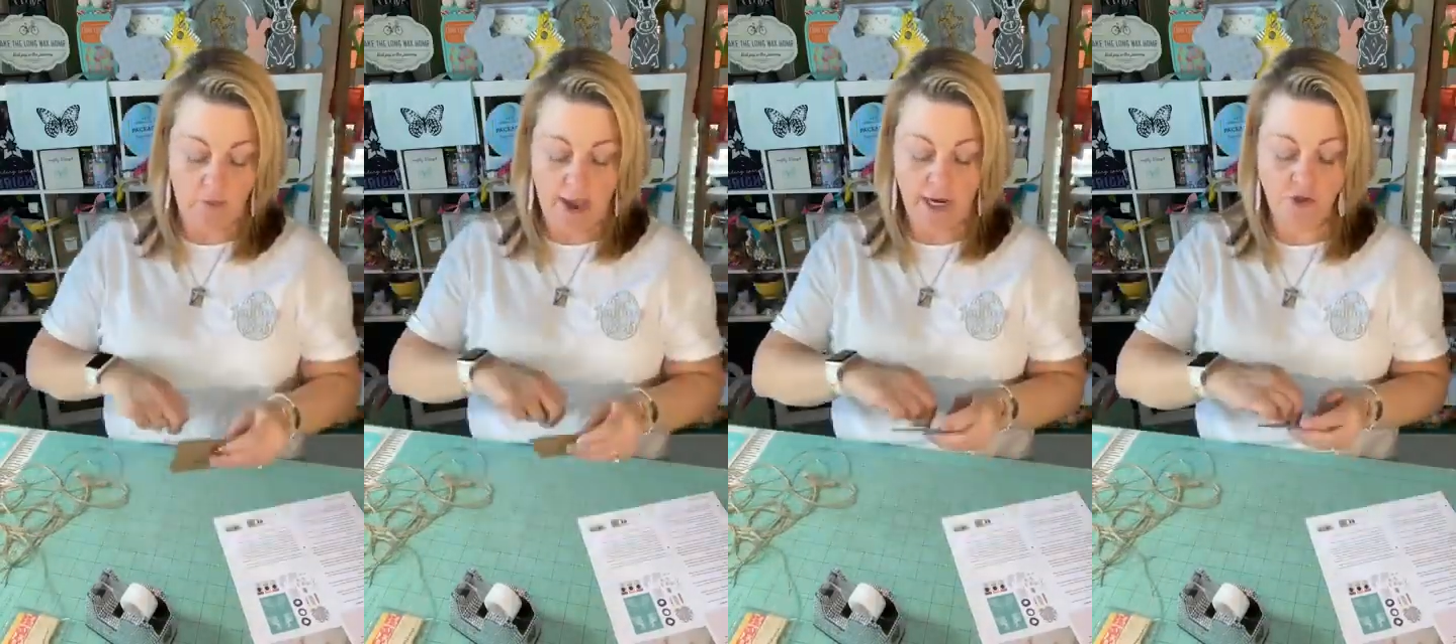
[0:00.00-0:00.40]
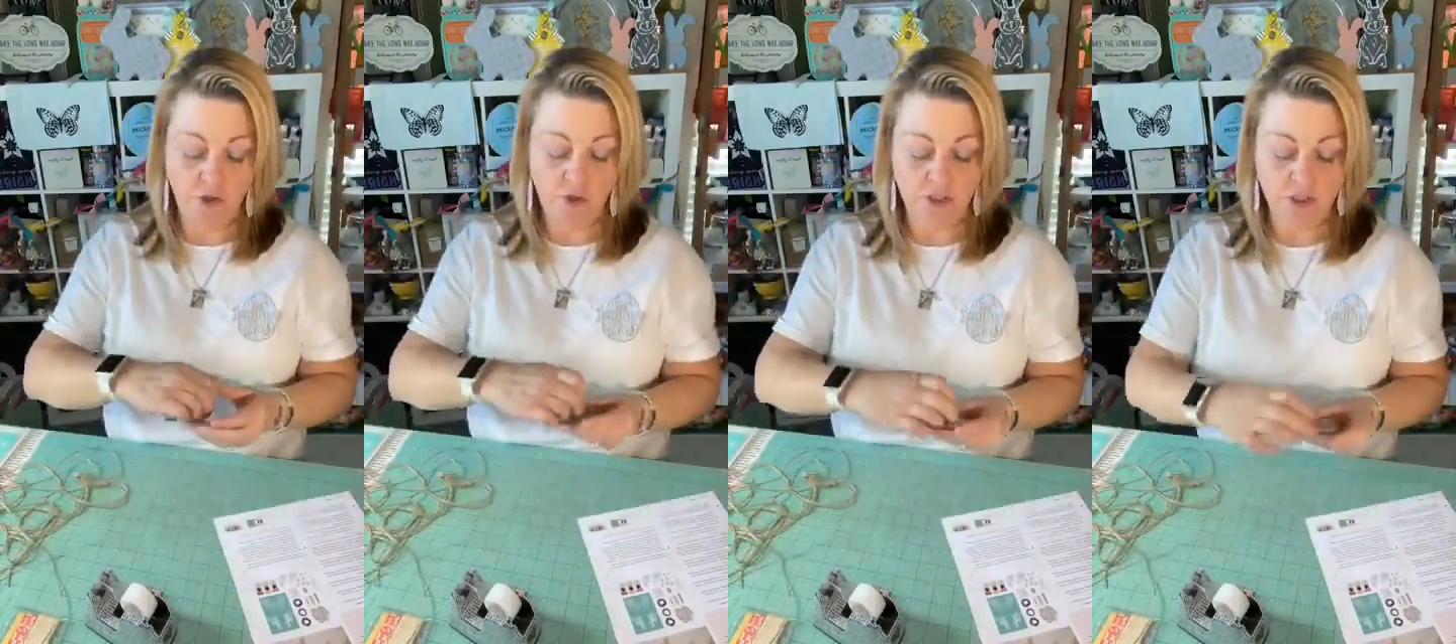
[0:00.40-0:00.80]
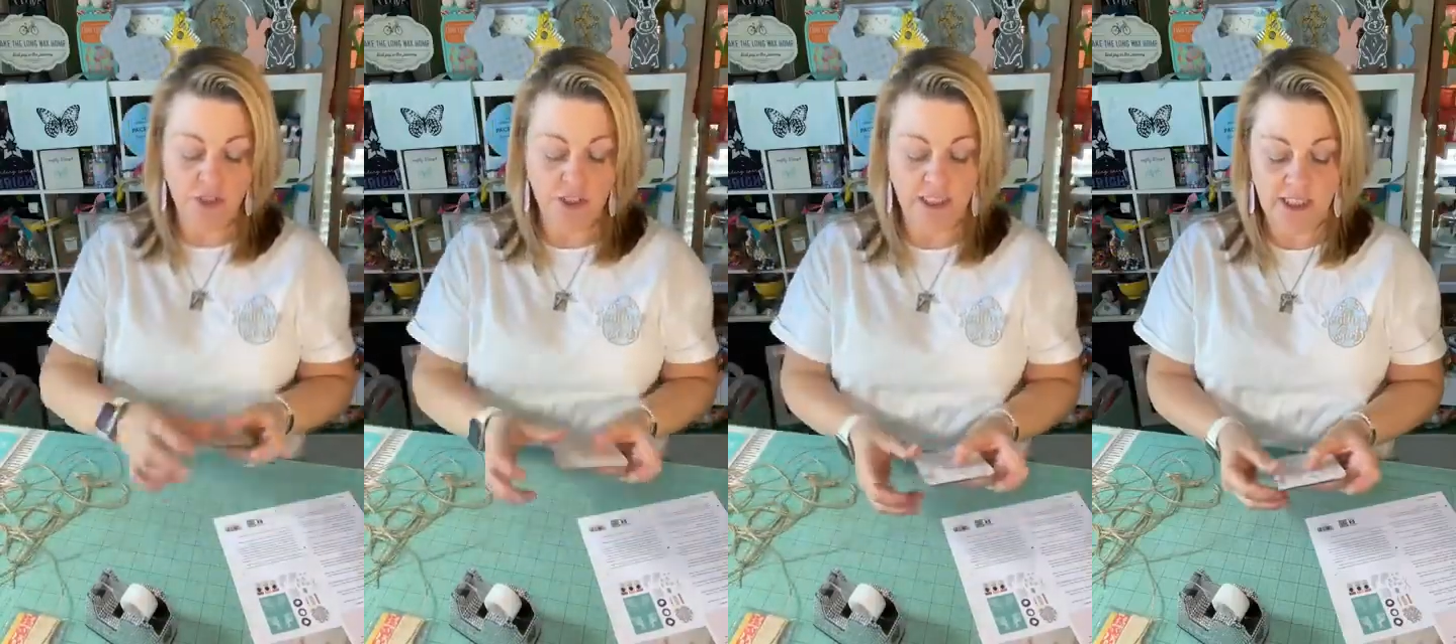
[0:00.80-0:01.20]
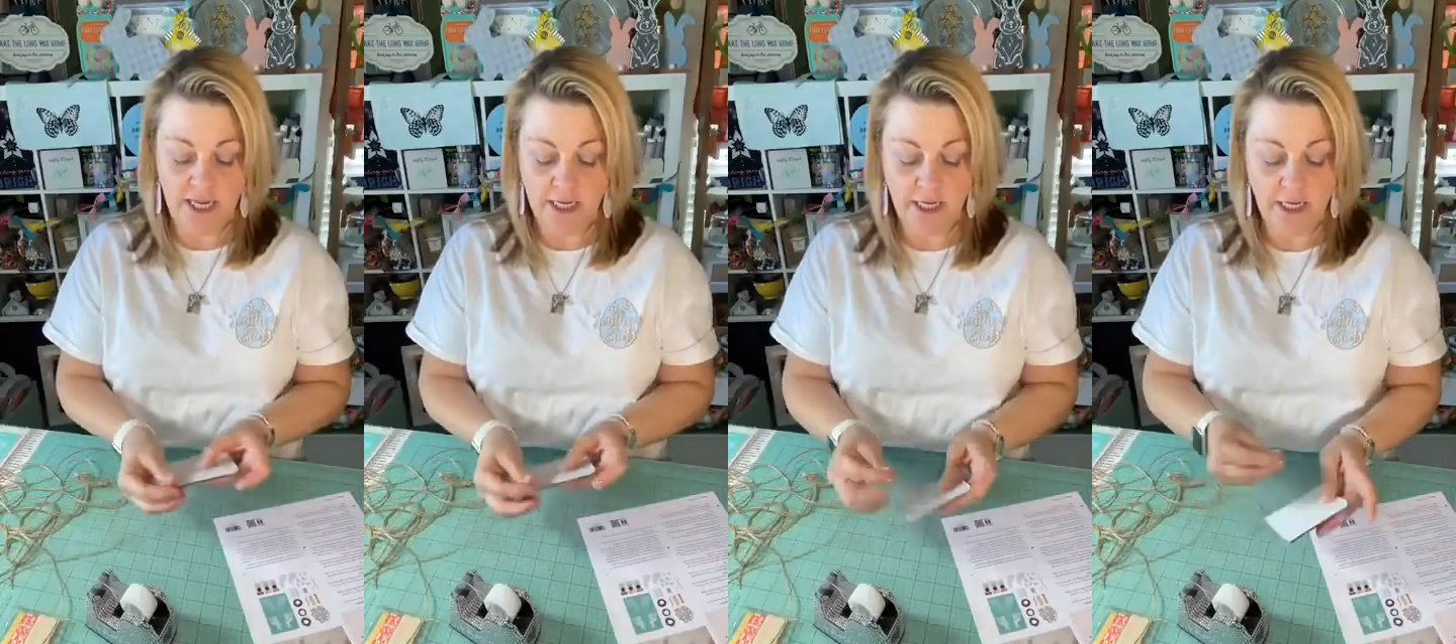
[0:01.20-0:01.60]
and you are just gonna
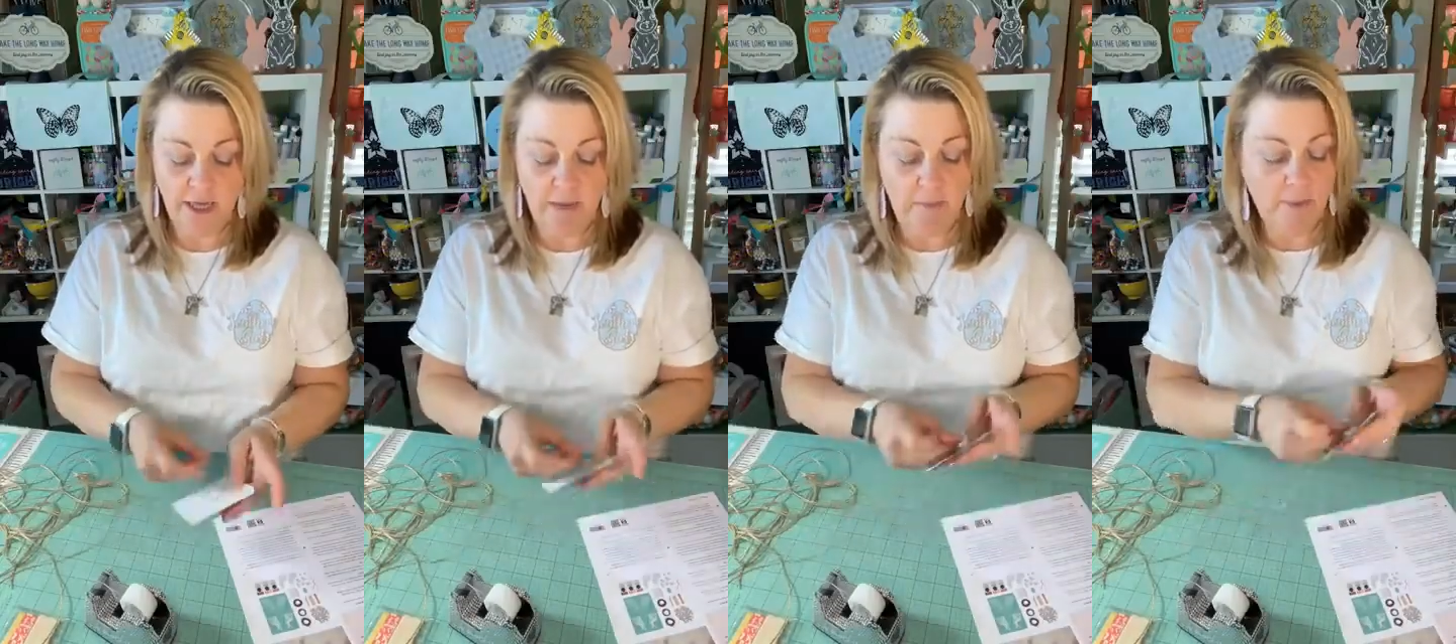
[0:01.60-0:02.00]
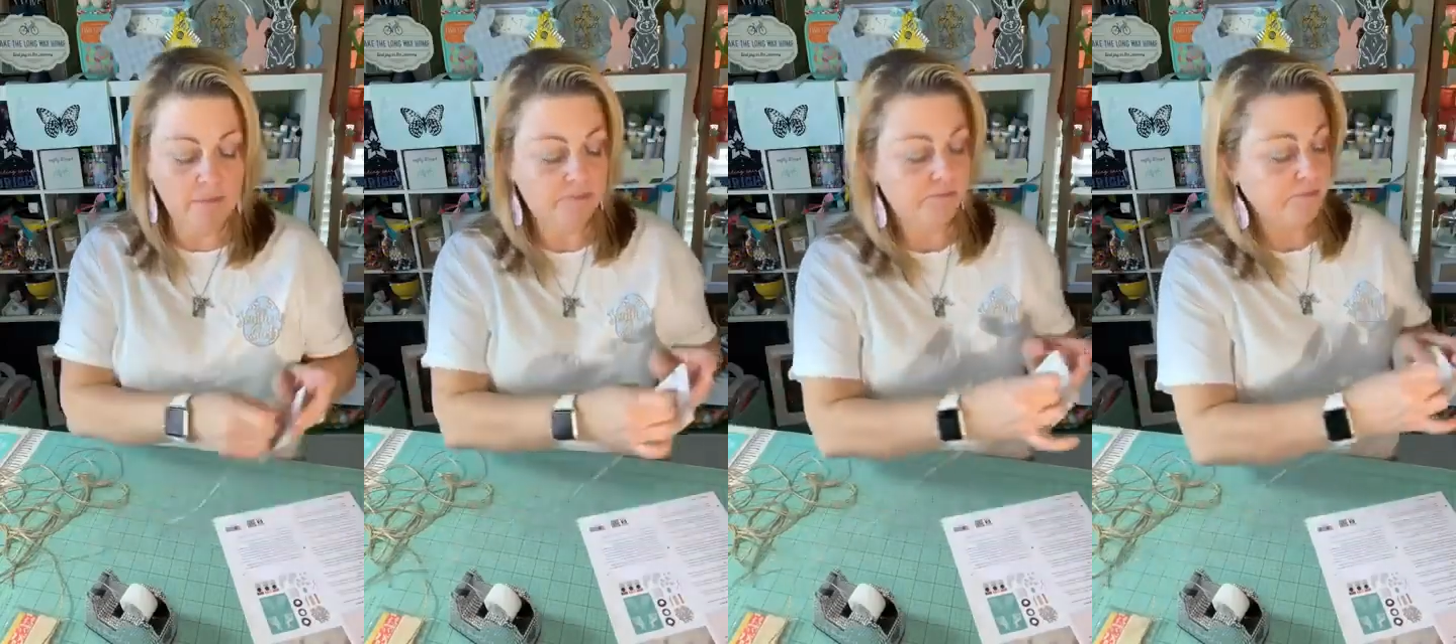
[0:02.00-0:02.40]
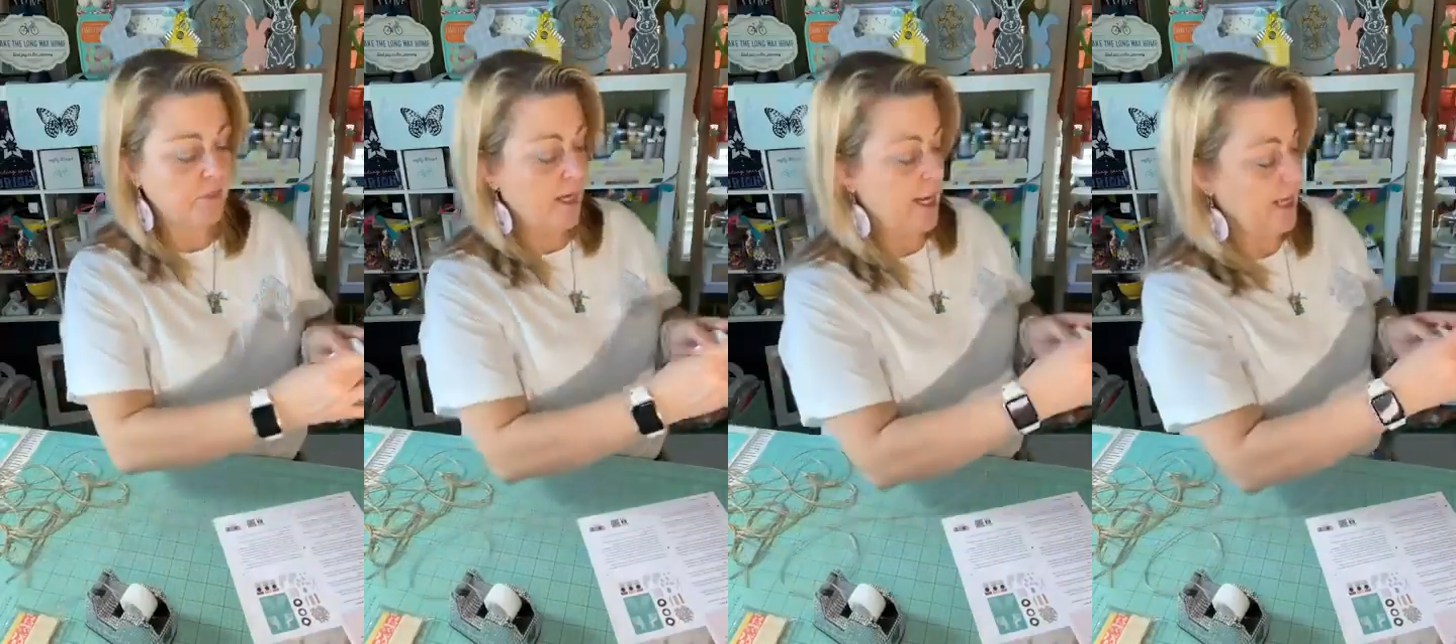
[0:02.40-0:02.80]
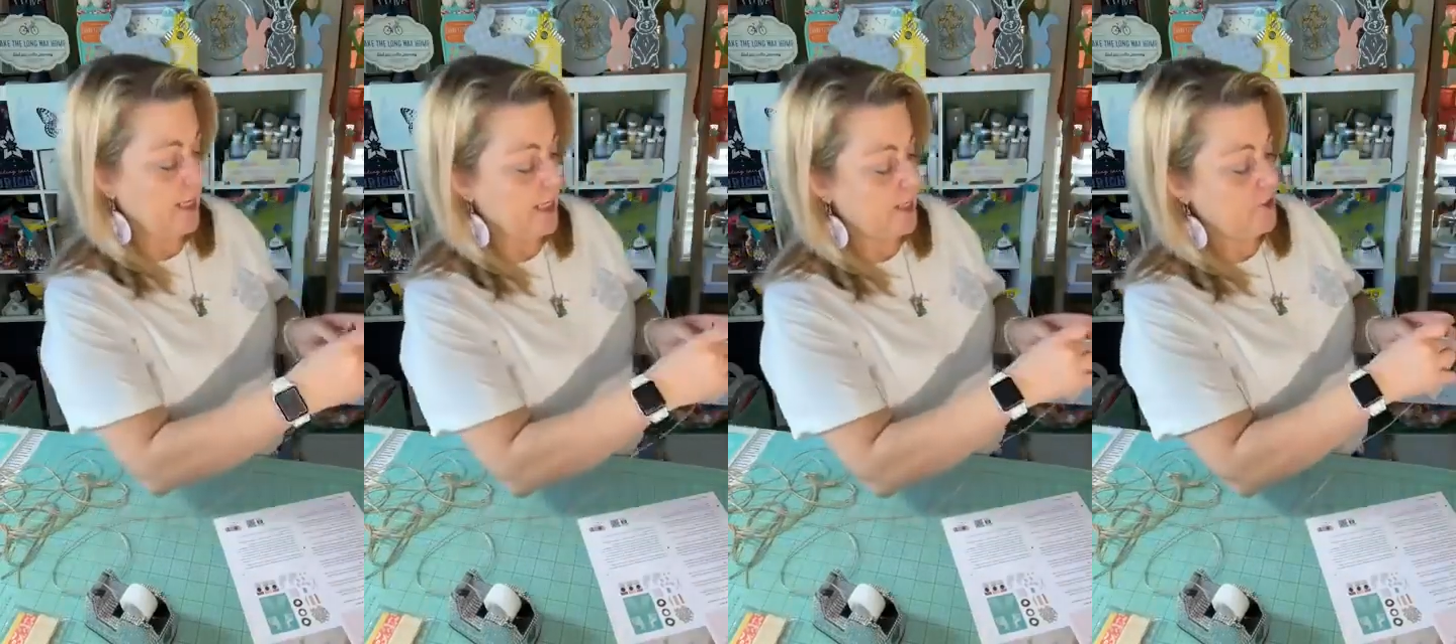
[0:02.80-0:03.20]
take it,
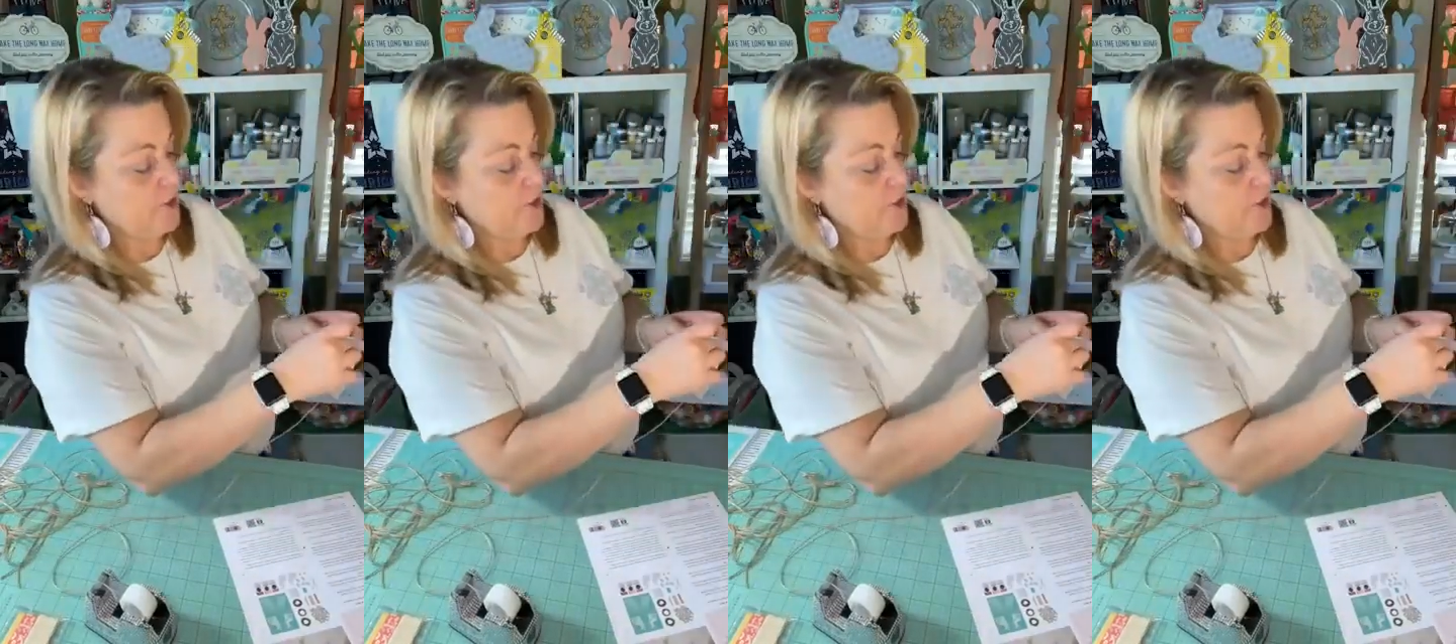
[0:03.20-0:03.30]
and